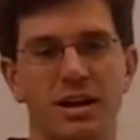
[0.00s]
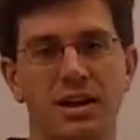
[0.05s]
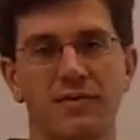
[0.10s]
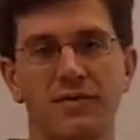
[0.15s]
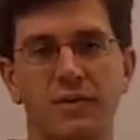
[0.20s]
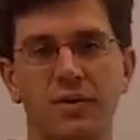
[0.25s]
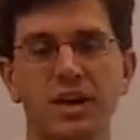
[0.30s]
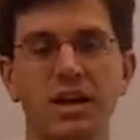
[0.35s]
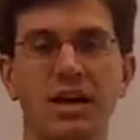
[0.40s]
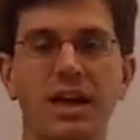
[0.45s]

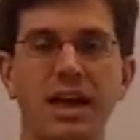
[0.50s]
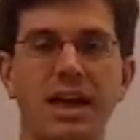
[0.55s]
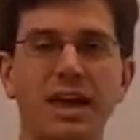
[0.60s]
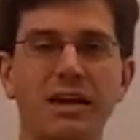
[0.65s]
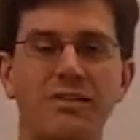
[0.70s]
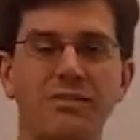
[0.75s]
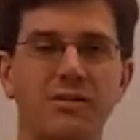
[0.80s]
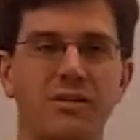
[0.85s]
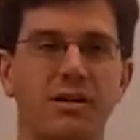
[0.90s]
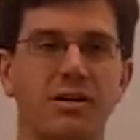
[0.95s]
If we
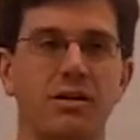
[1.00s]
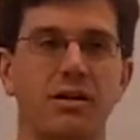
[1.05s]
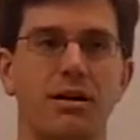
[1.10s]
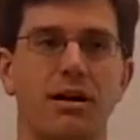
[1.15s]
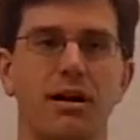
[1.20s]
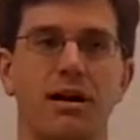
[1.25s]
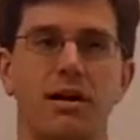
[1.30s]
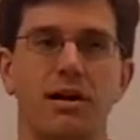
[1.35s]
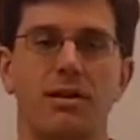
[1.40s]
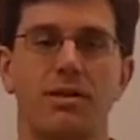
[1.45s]
gave
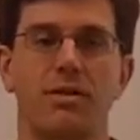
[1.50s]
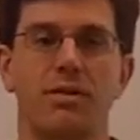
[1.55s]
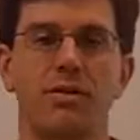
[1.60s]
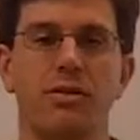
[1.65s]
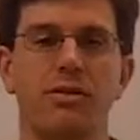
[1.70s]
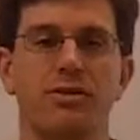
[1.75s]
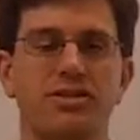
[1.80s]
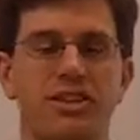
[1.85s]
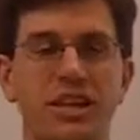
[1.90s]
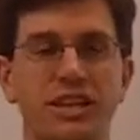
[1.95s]

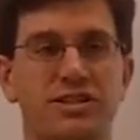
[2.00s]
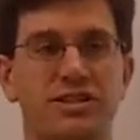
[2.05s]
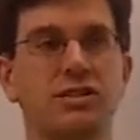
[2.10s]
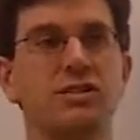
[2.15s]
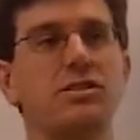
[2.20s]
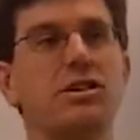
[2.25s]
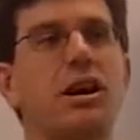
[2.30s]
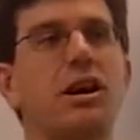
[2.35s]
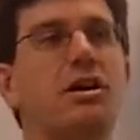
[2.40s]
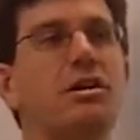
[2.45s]
seats
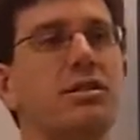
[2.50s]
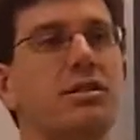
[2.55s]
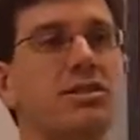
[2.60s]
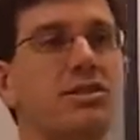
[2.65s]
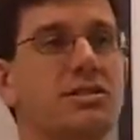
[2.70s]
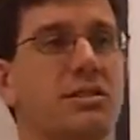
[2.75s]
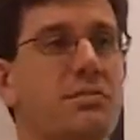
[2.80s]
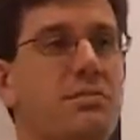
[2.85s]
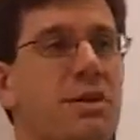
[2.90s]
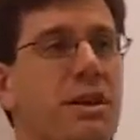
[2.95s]
in
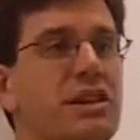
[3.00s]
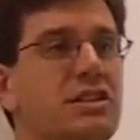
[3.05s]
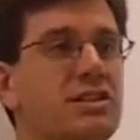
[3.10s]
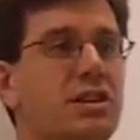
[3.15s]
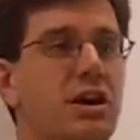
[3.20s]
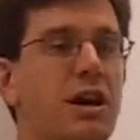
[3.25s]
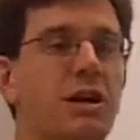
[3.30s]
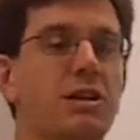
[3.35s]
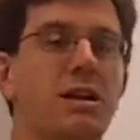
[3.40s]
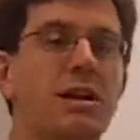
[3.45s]
Congress
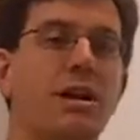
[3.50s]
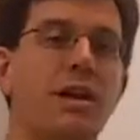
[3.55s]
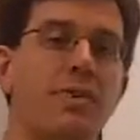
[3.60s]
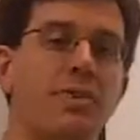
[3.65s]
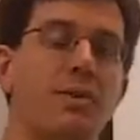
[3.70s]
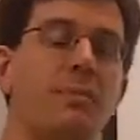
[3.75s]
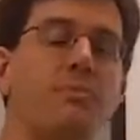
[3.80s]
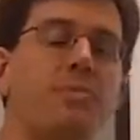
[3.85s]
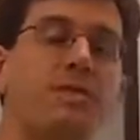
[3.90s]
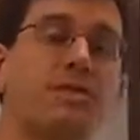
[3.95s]
based on
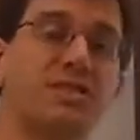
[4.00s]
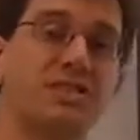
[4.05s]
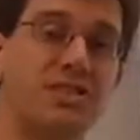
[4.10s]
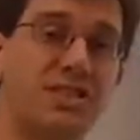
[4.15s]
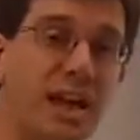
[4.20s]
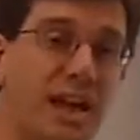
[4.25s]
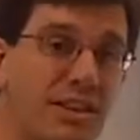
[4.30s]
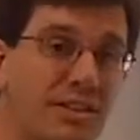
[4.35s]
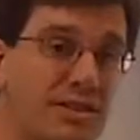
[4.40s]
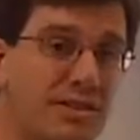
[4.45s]
the
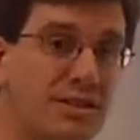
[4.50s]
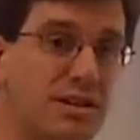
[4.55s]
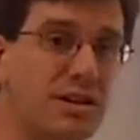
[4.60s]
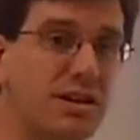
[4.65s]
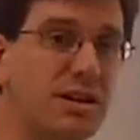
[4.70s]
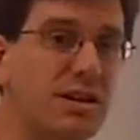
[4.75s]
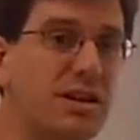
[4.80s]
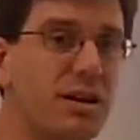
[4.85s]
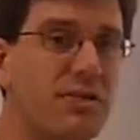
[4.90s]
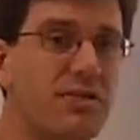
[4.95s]
percent
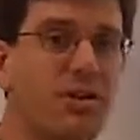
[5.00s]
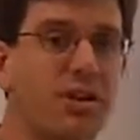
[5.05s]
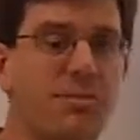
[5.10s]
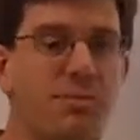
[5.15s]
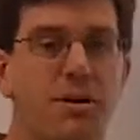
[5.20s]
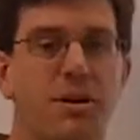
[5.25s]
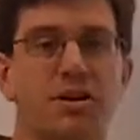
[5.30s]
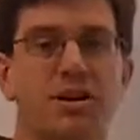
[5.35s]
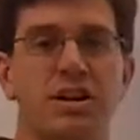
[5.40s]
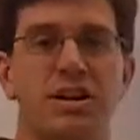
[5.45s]
that
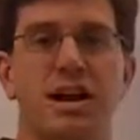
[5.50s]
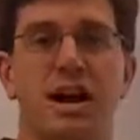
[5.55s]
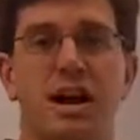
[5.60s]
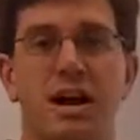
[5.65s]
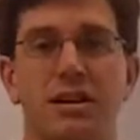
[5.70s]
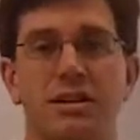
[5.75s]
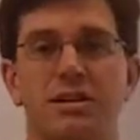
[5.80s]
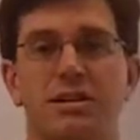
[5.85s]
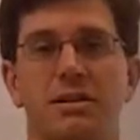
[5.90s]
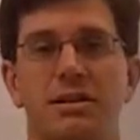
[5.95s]
a party
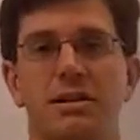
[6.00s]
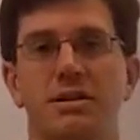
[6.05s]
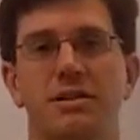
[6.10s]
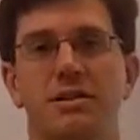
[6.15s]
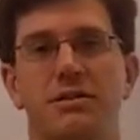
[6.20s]
got,